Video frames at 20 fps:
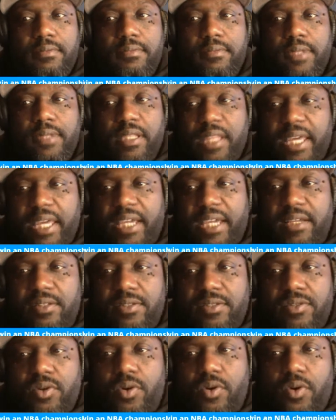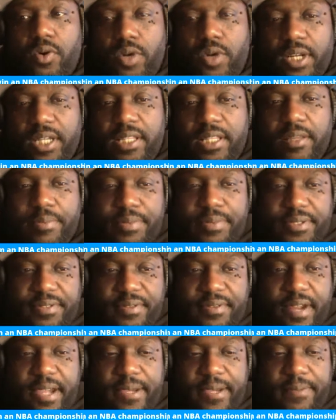the Lakers or the Clippers,
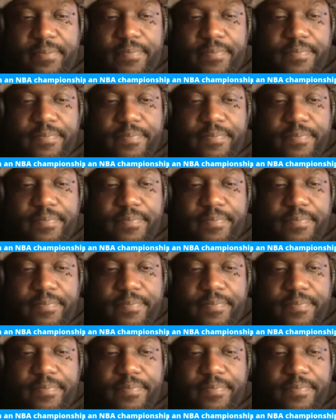right?